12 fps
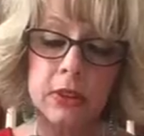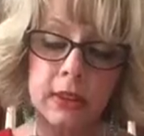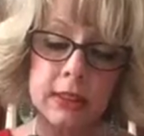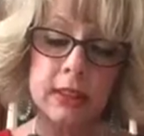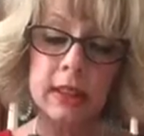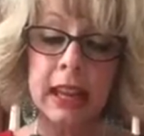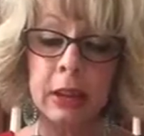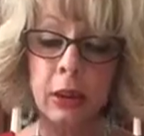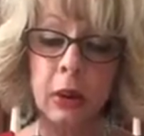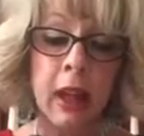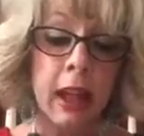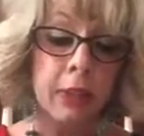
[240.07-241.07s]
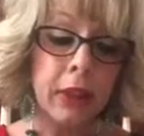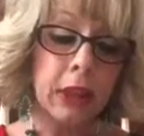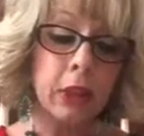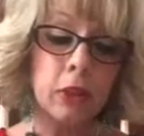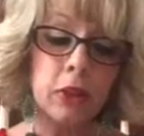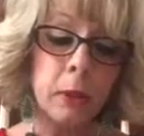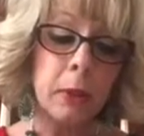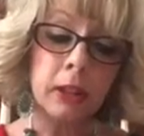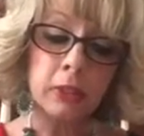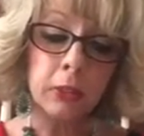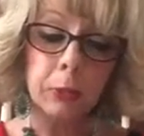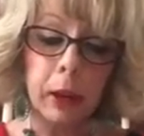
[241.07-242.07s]
says later, "Thank you so much
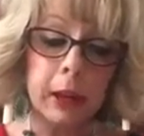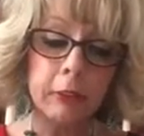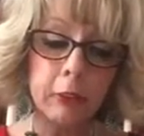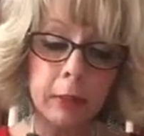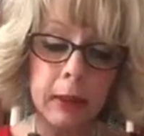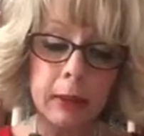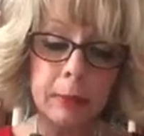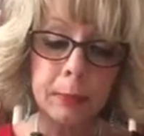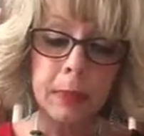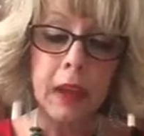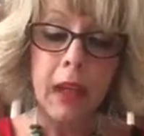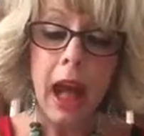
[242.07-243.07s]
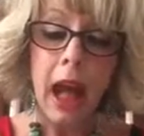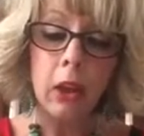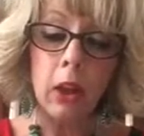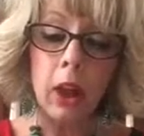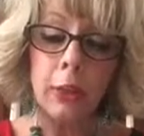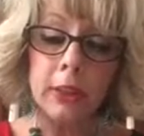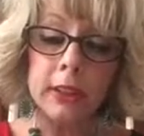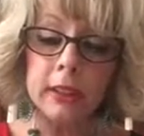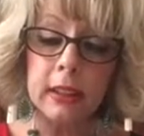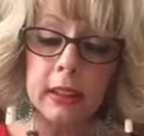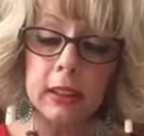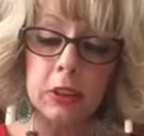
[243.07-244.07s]
for praying for me." How
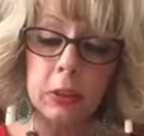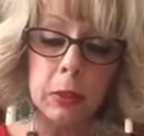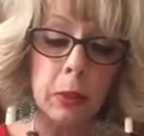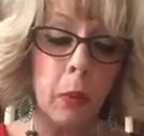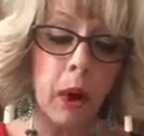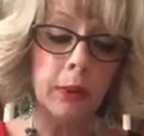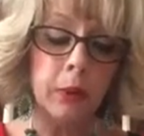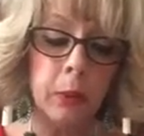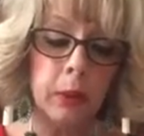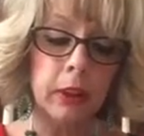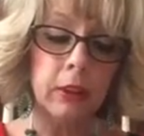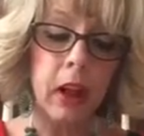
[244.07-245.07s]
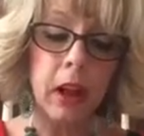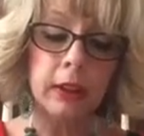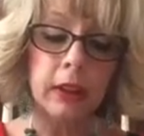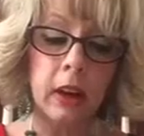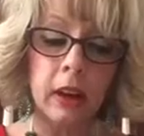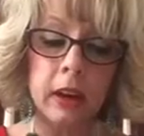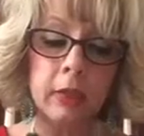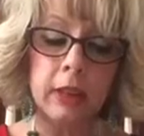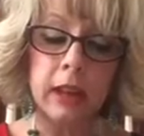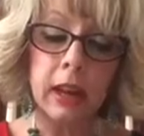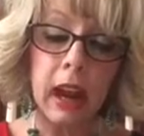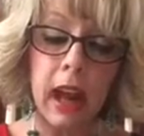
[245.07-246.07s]
authentically do we want the will of God in our
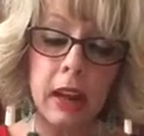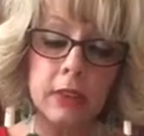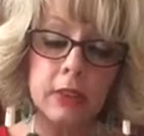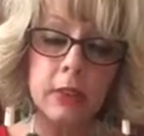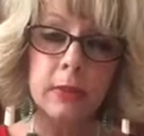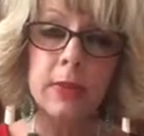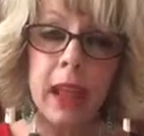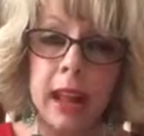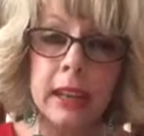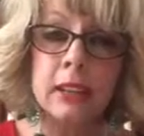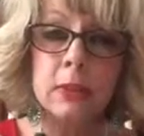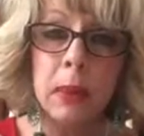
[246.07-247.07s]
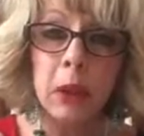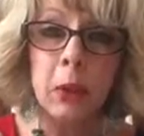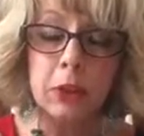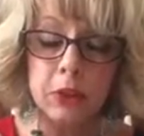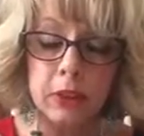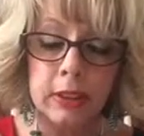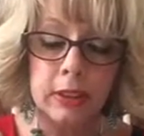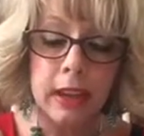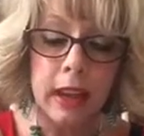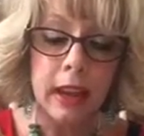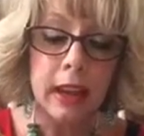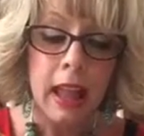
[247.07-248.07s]
everyday lives? That is my question
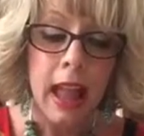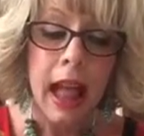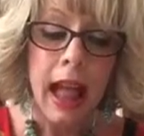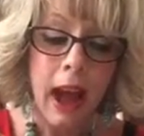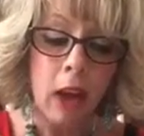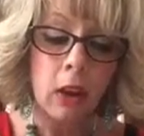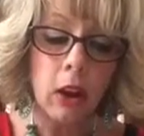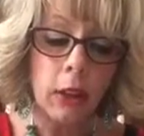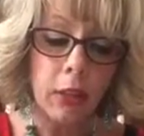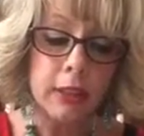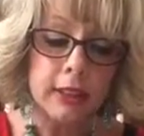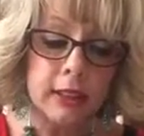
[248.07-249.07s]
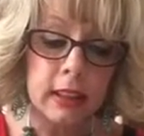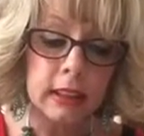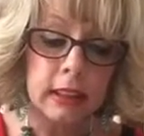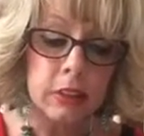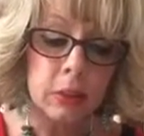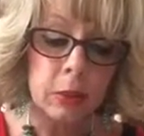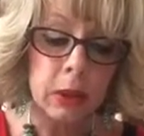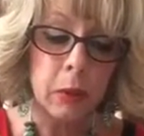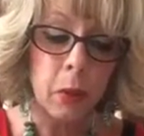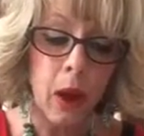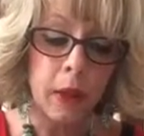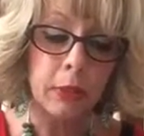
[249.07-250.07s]
today. How authentically do we
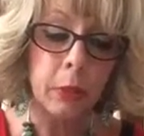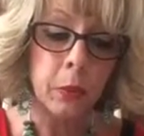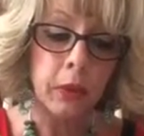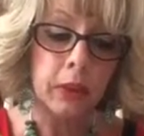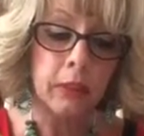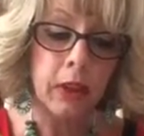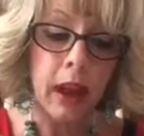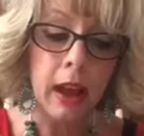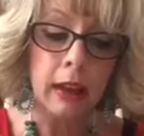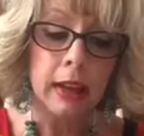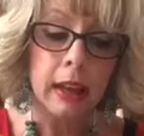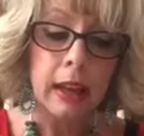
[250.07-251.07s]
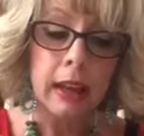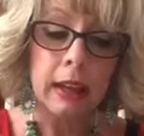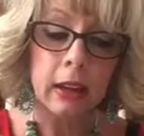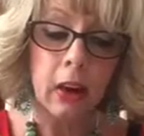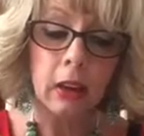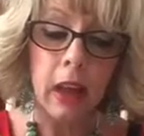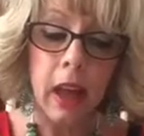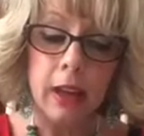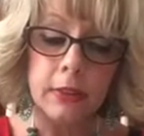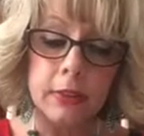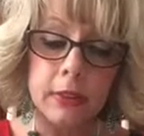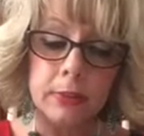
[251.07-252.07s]
want the will of God in our
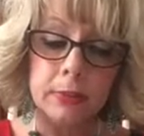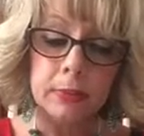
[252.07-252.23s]
lives?